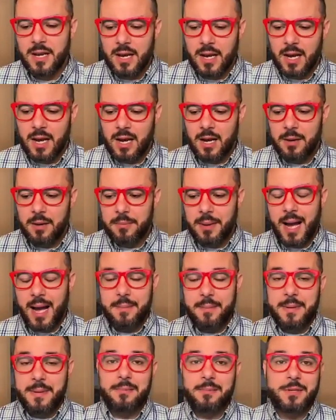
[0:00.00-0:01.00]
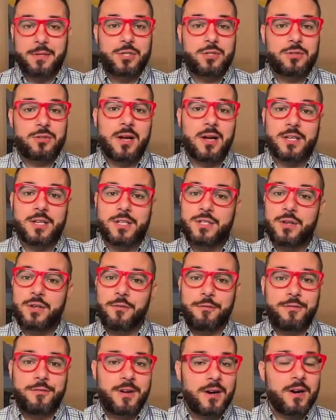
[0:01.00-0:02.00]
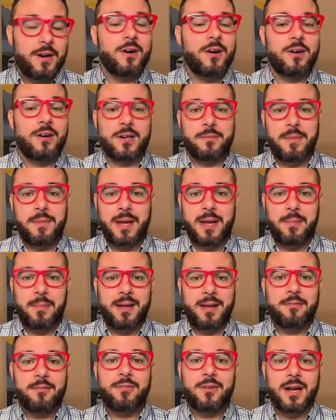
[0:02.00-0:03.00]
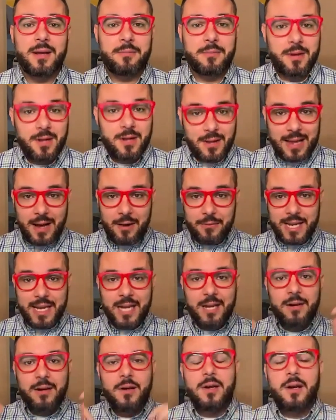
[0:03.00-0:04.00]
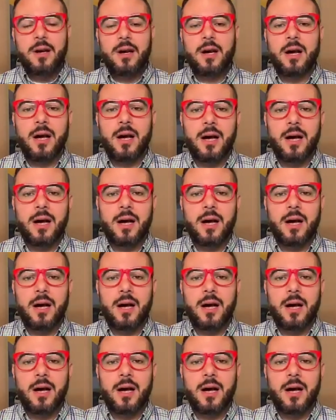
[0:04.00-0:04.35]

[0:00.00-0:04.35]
Um, IBM is trying so very hard to make mainframe cloudy, um,